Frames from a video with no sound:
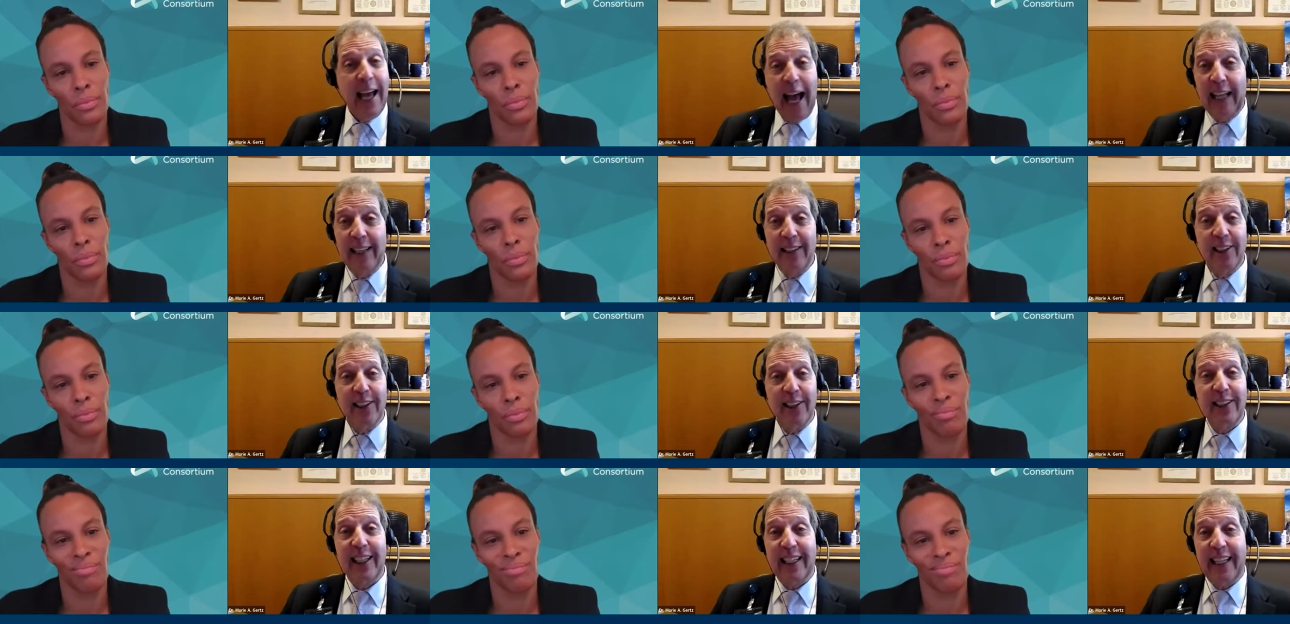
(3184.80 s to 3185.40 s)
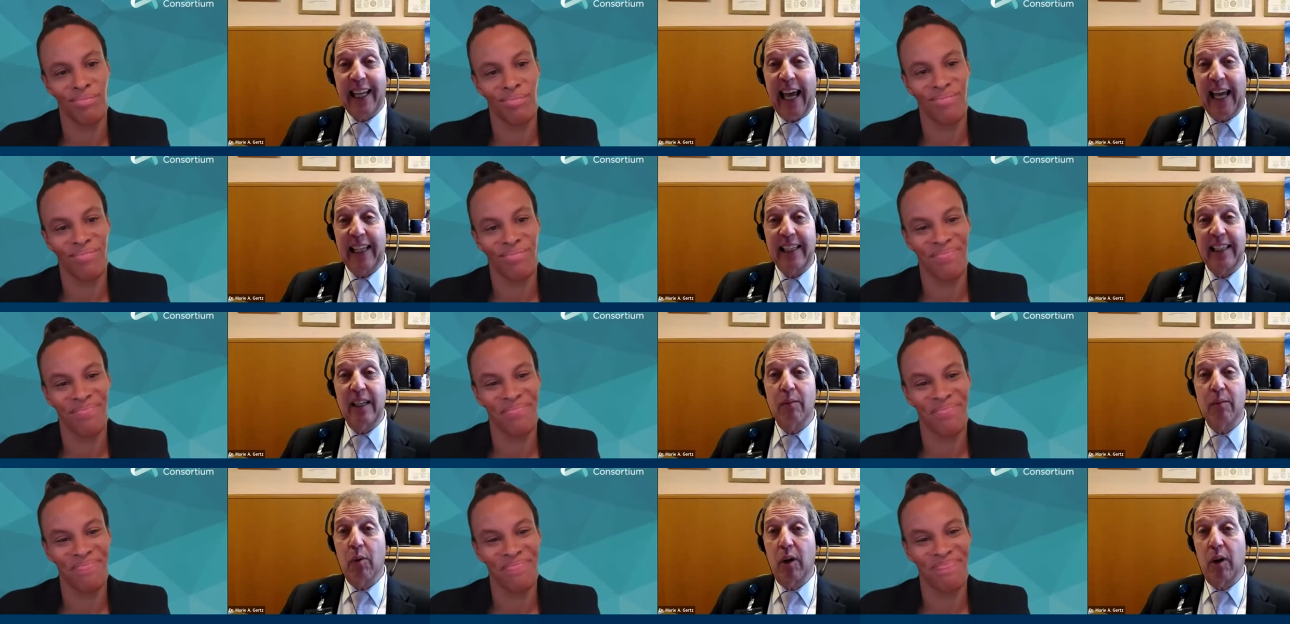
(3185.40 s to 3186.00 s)
Speaker 1: and look at
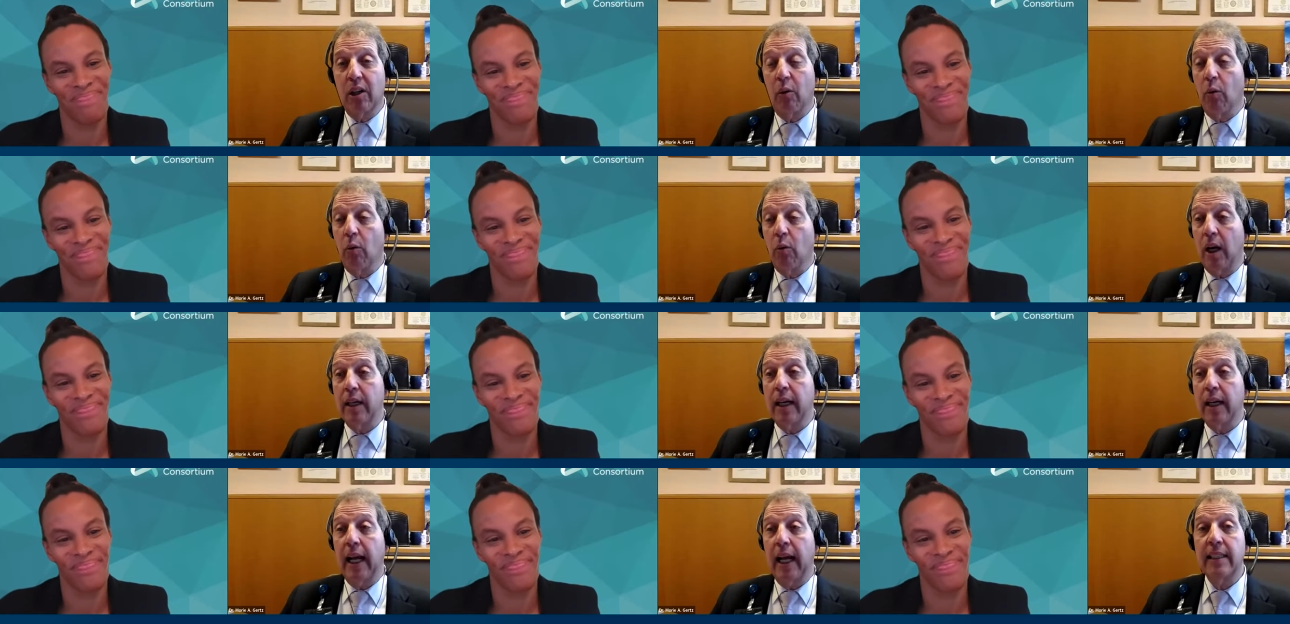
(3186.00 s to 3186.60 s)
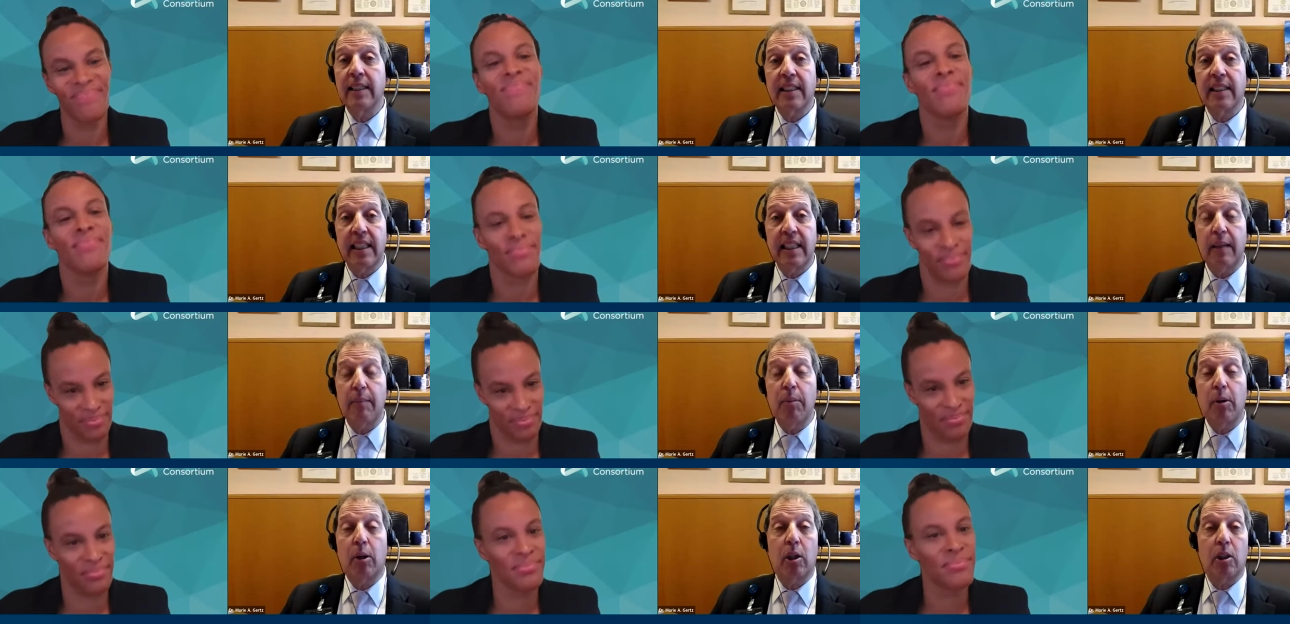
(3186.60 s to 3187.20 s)
Calium 101 and
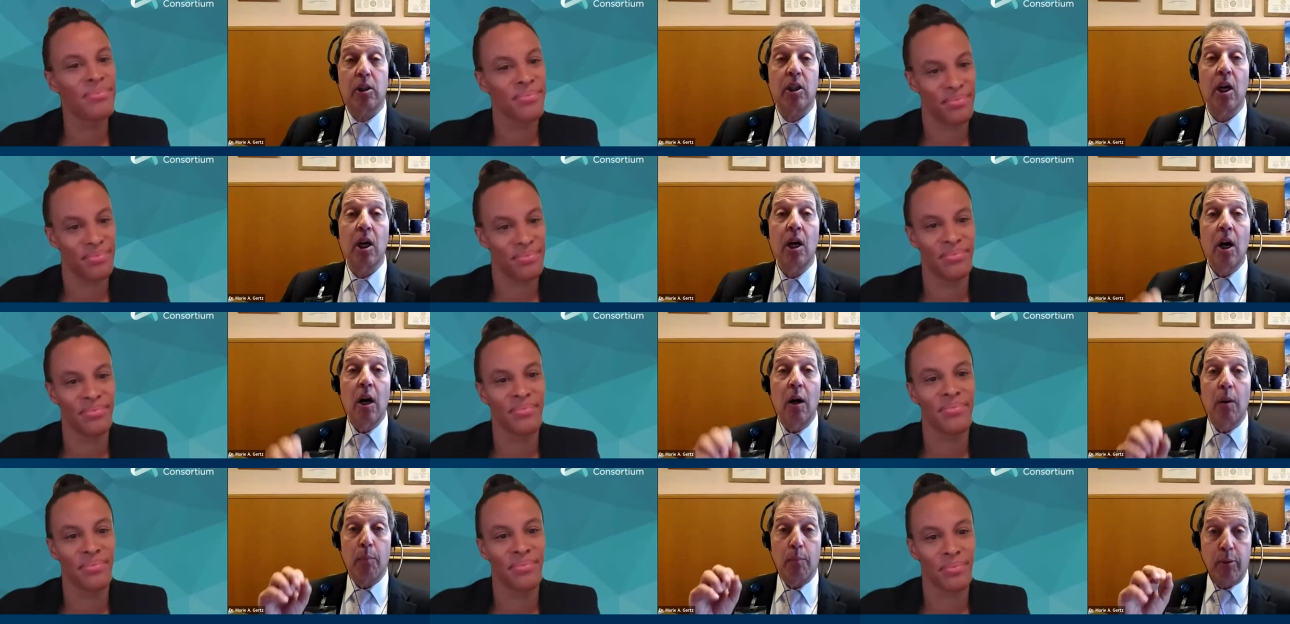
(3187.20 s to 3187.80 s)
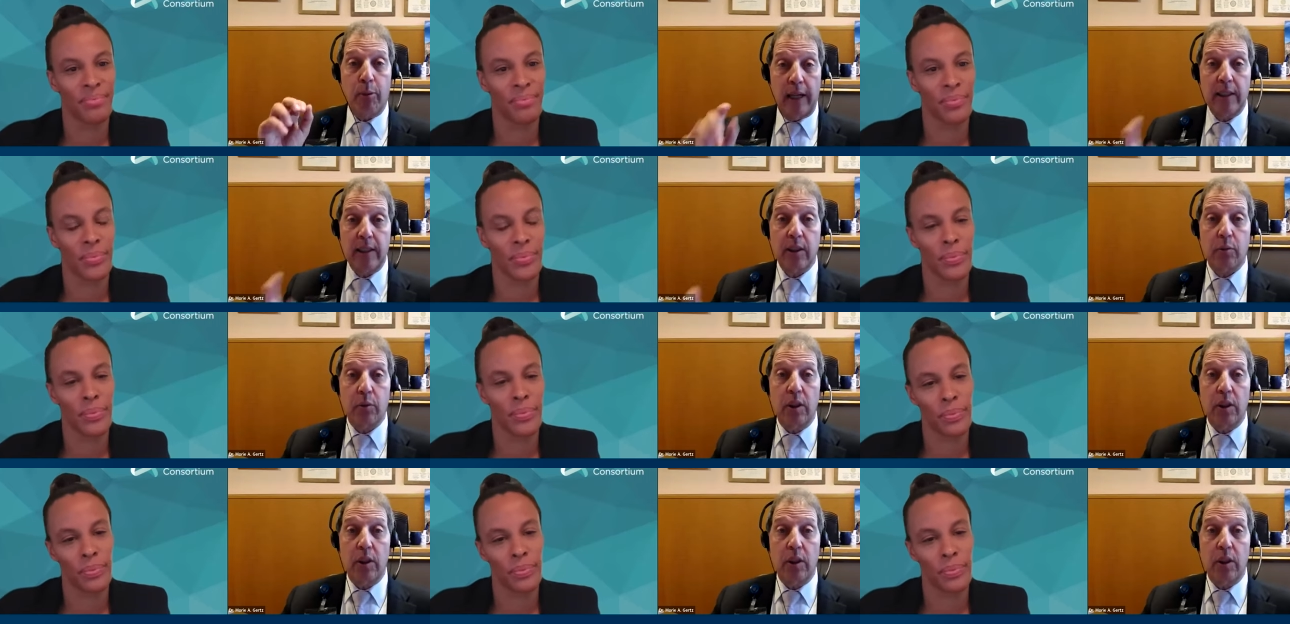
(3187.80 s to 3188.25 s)
see because press